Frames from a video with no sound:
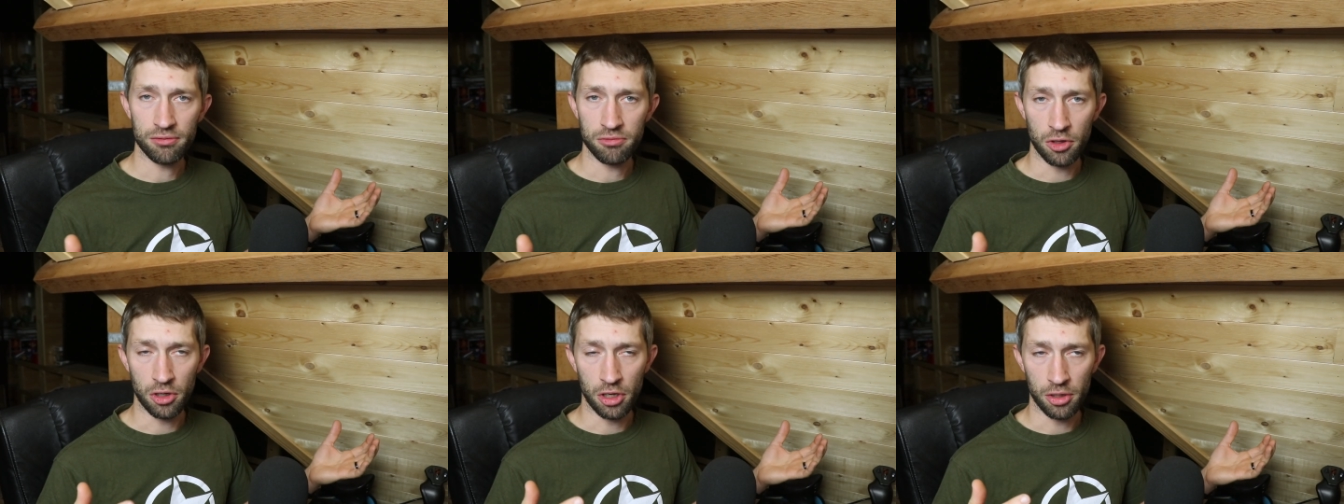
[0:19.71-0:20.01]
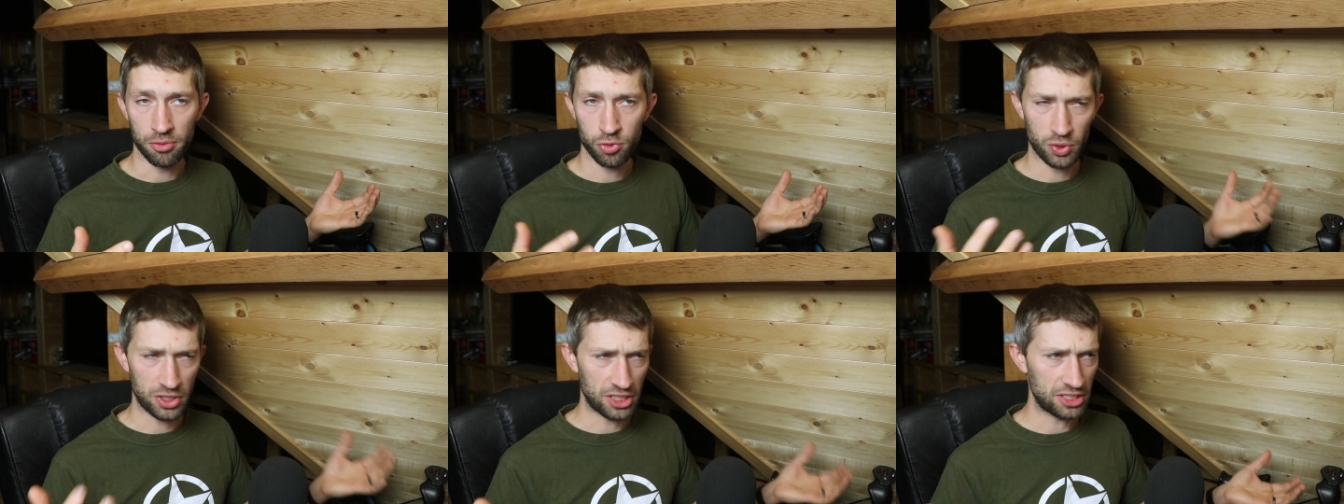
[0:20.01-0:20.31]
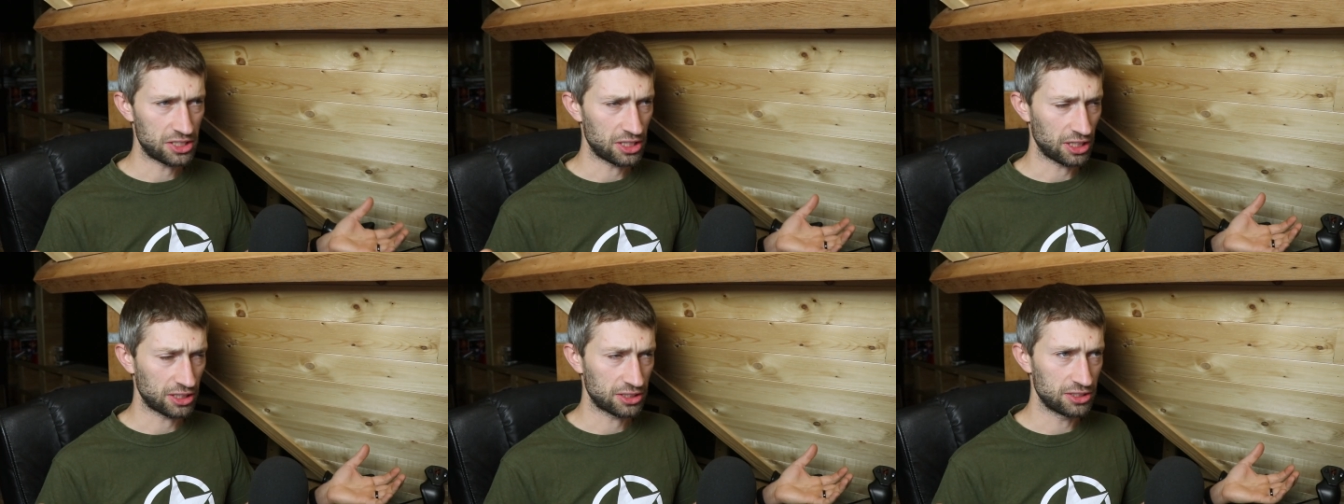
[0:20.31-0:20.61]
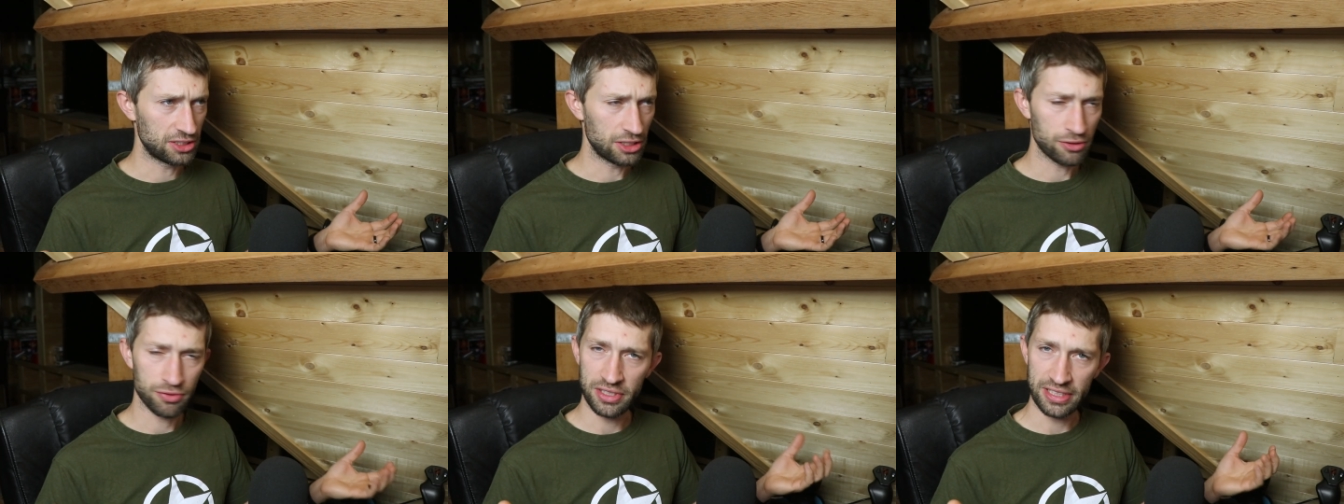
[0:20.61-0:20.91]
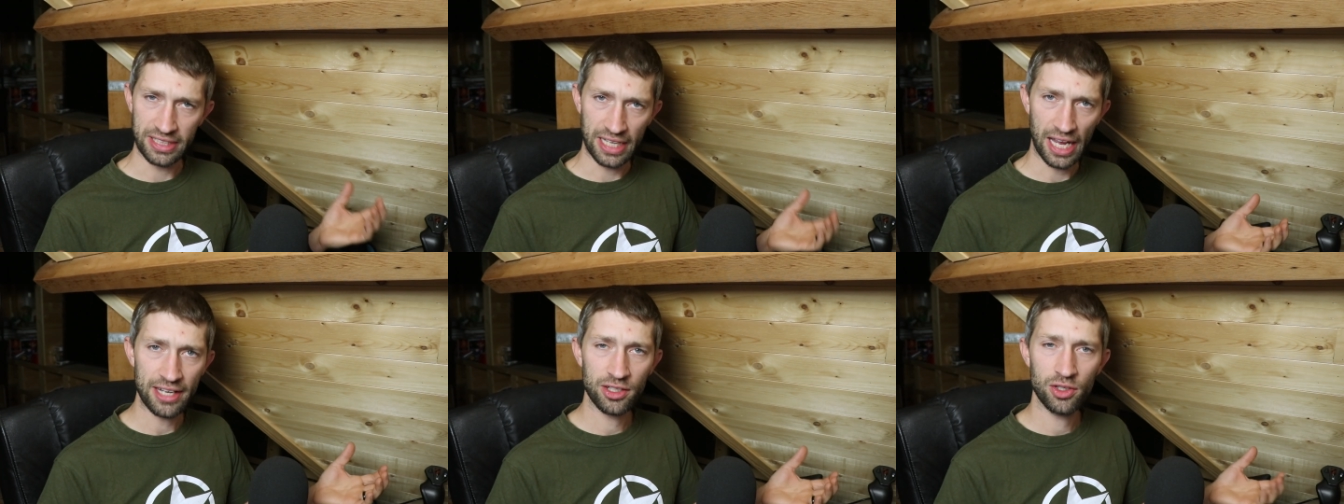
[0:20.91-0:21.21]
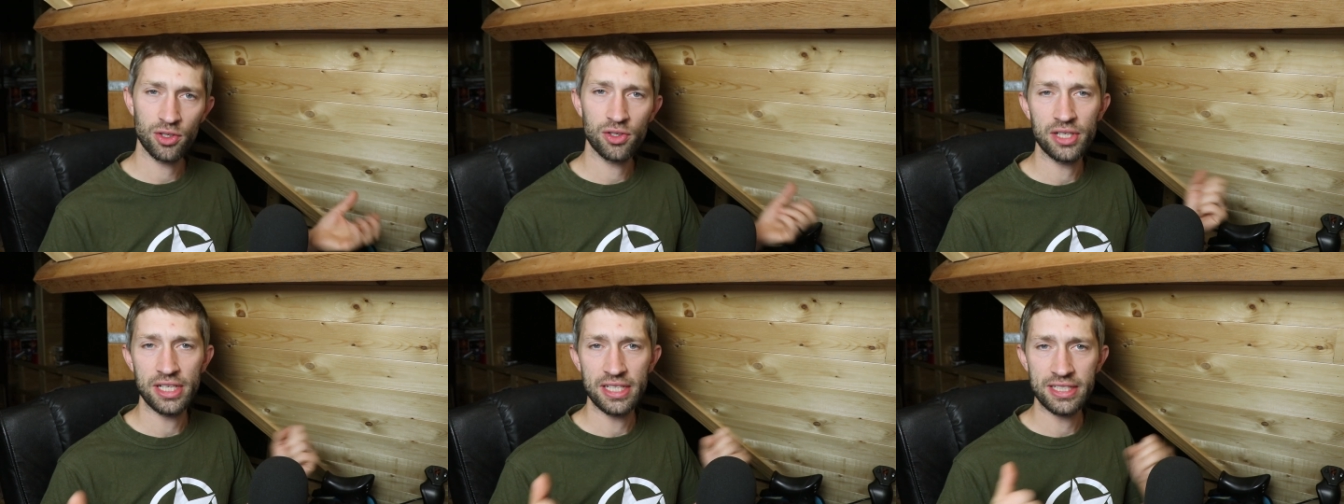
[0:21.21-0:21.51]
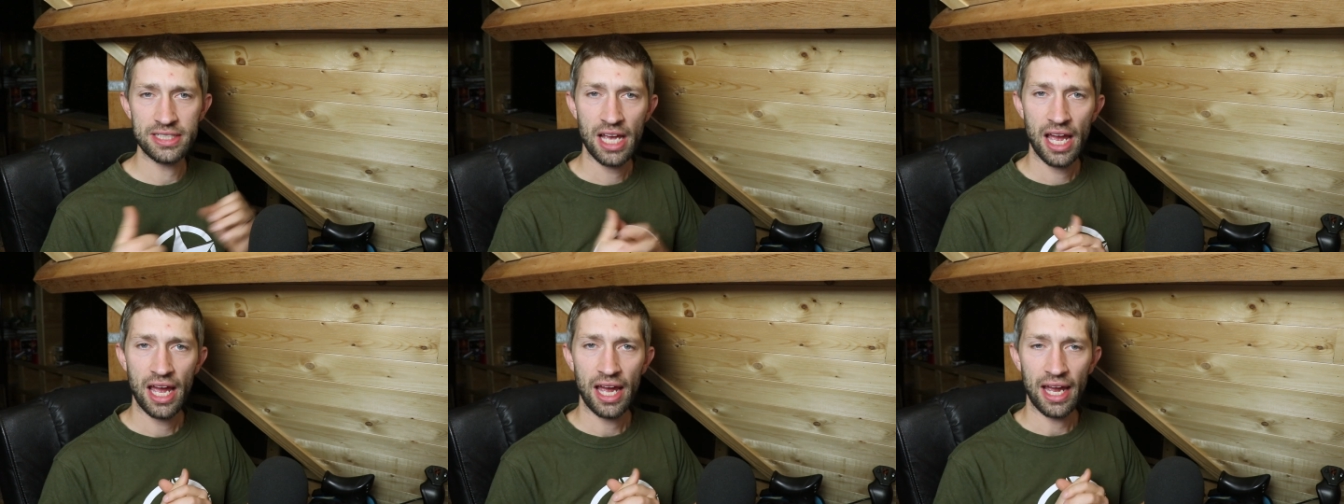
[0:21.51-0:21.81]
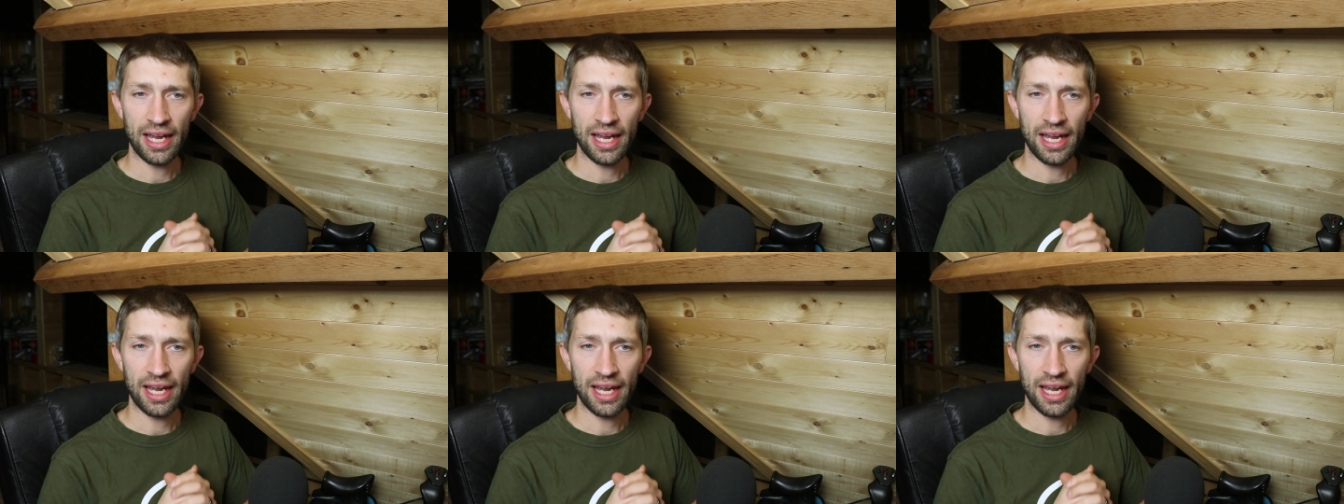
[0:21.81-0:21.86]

uh, 26 different categories